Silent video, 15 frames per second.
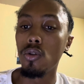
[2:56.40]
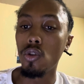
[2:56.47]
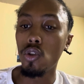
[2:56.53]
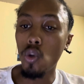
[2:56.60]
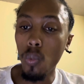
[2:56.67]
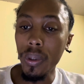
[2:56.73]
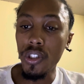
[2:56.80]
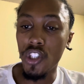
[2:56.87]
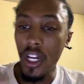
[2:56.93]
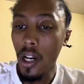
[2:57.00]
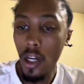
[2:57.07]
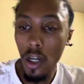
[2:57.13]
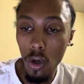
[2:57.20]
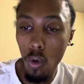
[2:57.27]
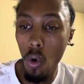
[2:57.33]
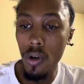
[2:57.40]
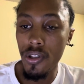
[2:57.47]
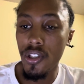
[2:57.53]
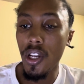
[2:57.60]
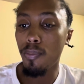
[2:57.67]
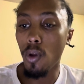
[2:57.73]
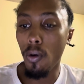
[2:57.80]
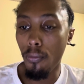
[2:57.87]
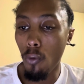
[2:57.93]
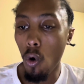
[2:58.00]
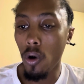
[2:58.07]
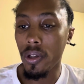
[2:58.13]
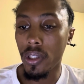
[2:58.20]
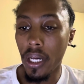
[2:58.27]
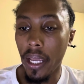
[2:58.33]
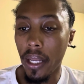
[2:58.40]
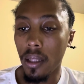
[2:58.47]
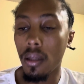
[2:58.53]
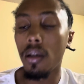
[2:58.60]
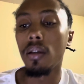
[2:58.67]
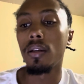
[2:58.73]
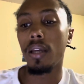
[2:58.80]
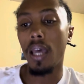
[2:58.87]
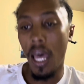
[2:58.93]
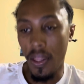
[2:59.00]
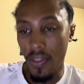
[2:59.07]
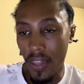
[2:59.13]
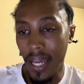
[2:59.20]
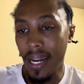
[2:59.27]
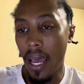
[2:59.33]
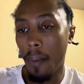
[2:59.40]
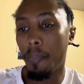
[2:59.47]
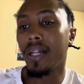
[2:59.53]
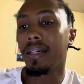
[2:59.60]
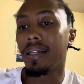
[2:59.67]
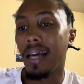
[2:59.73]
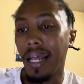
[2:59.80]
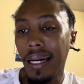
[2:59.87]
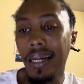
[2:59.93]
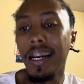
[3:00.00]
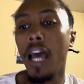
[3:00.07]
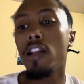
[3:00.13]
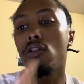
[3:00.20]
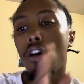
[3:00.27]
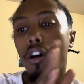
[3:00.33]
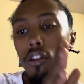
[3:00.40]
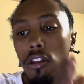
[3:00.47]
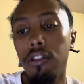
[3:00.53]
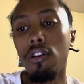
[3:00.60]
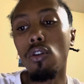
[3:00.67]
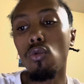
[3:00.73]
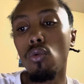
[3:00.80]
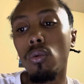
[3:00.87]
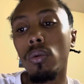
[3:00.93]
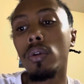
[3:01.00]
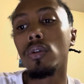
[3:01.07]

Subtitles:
to a general concept of contract. And that happened right through